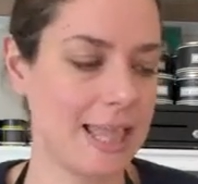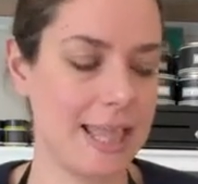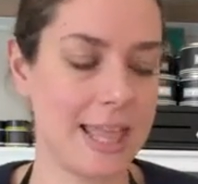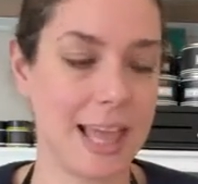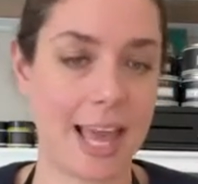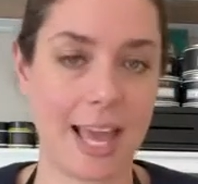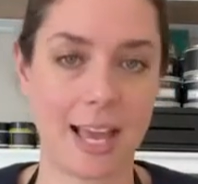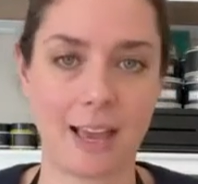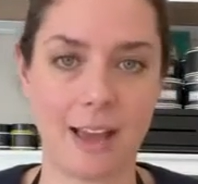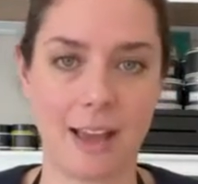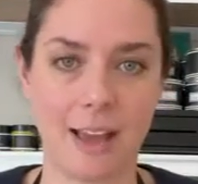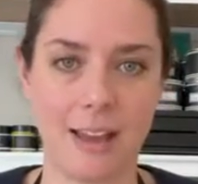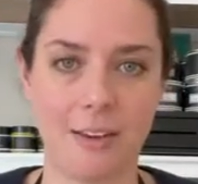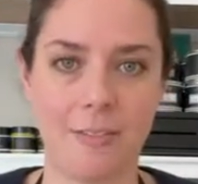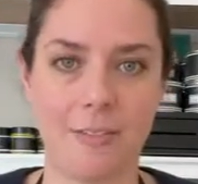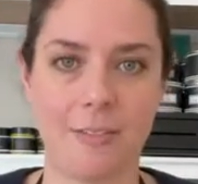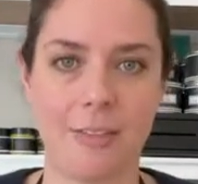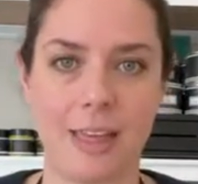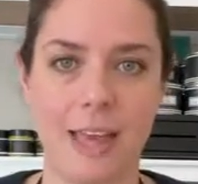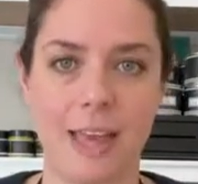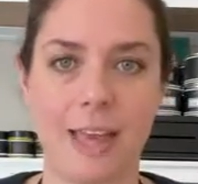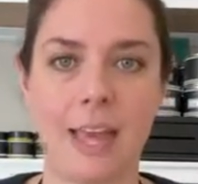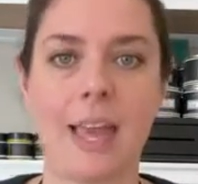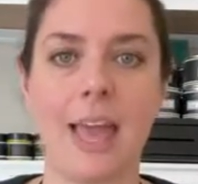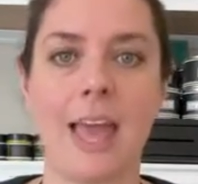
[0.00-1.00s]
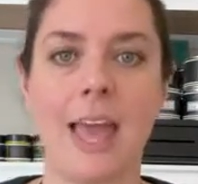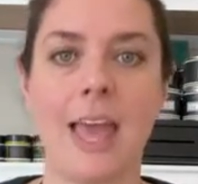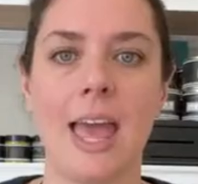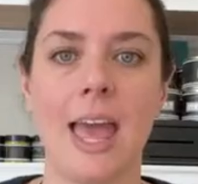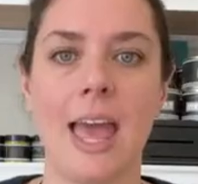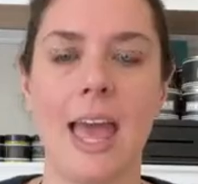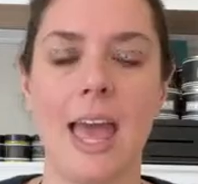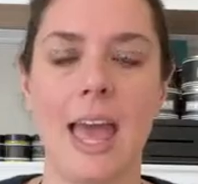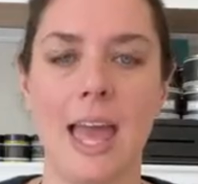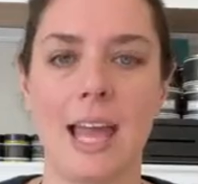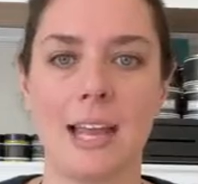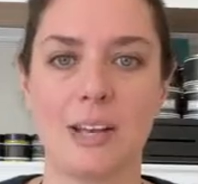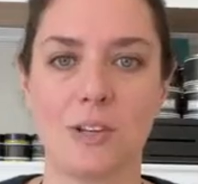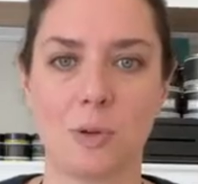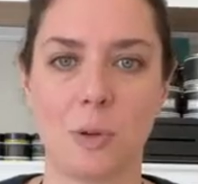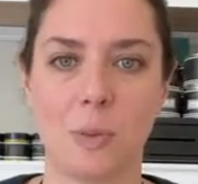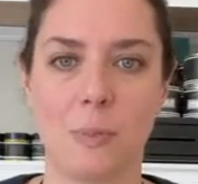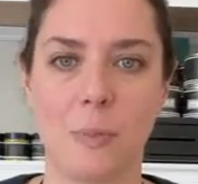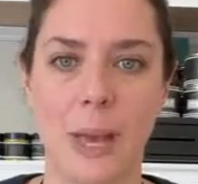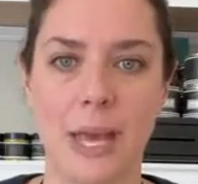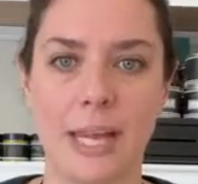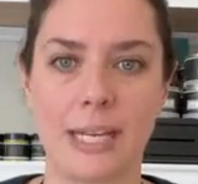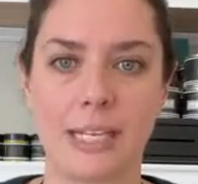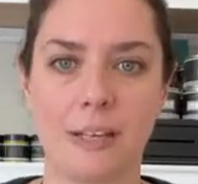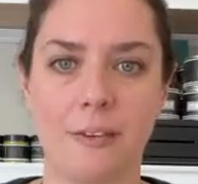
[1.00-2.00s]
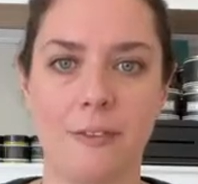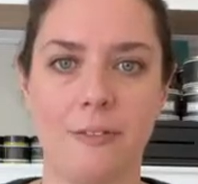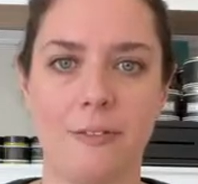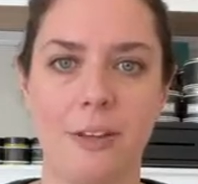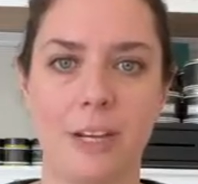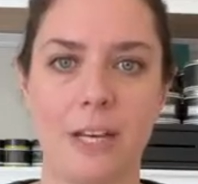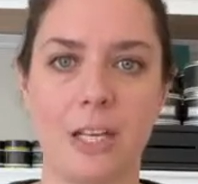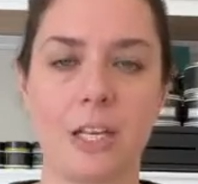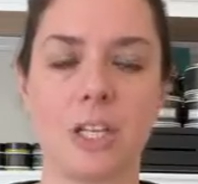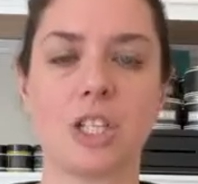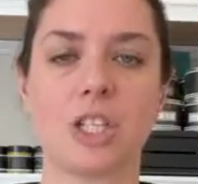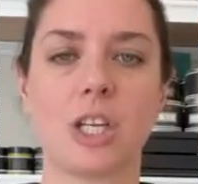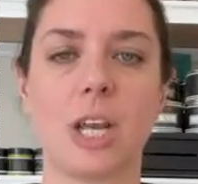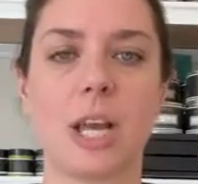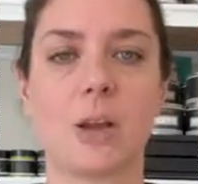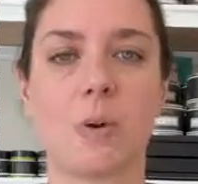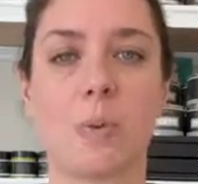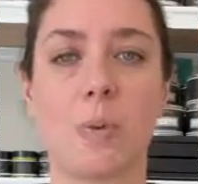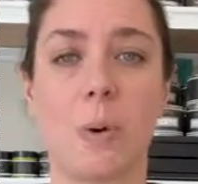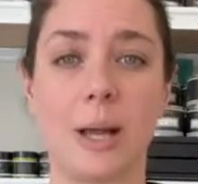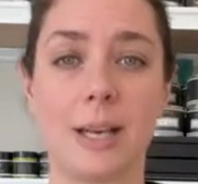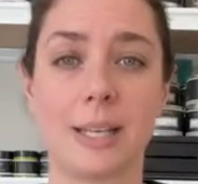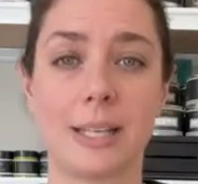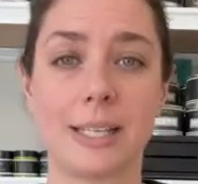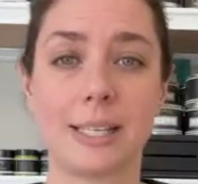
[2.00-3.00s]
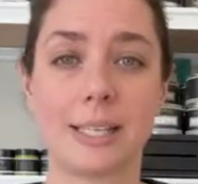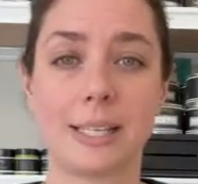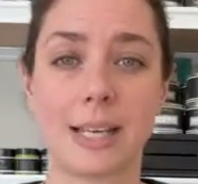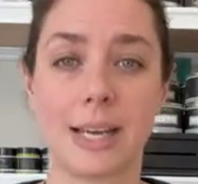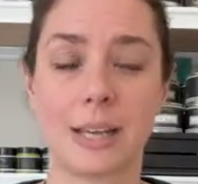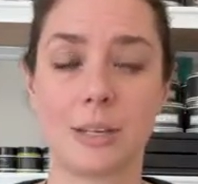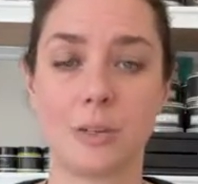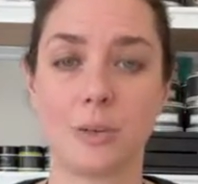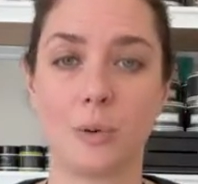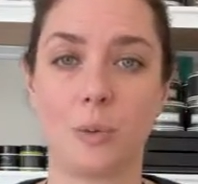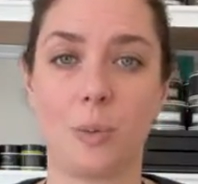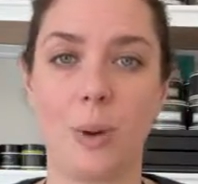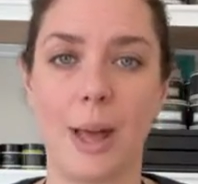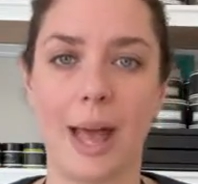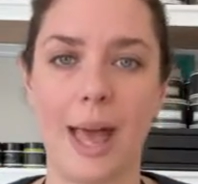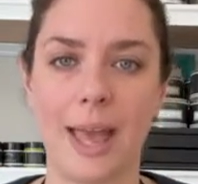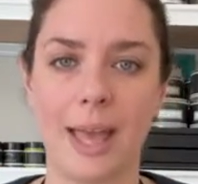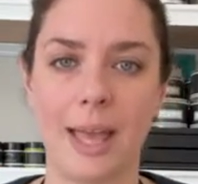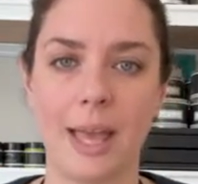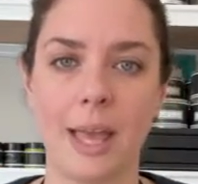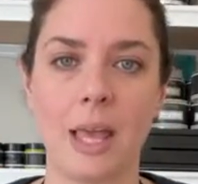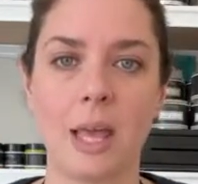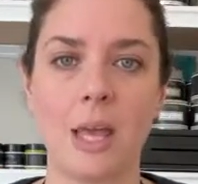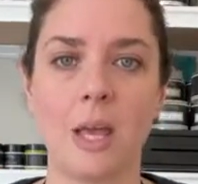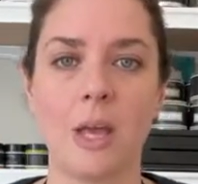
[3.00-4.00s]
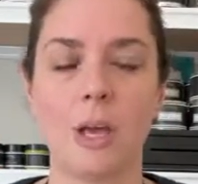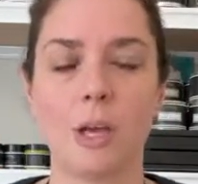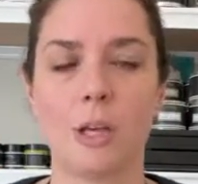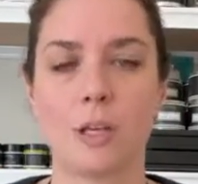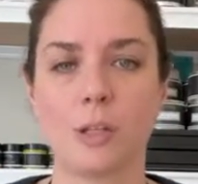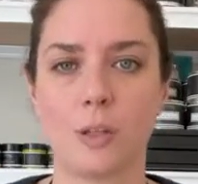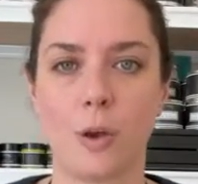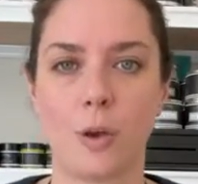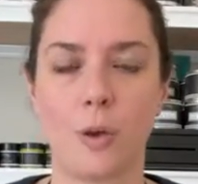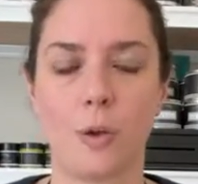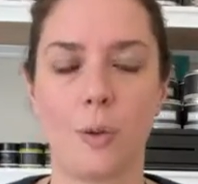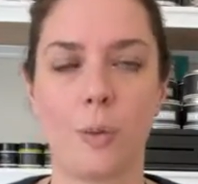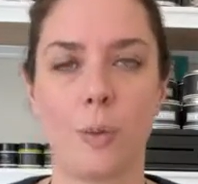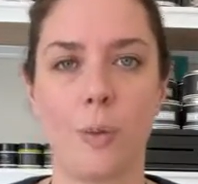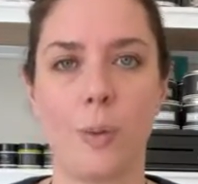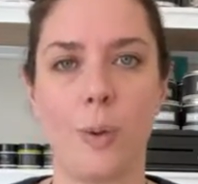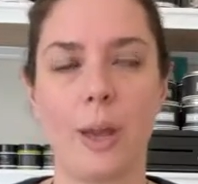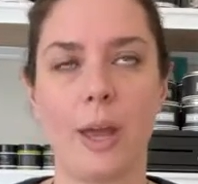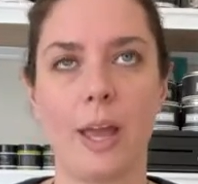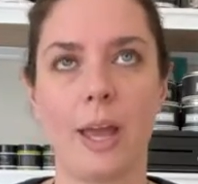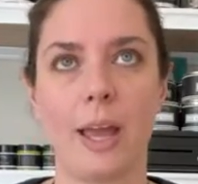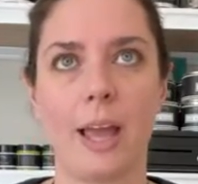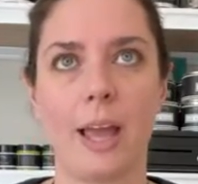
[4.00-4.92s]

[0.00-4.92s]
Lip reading: that kind of thing, into a painted finish in quite a subtle way. So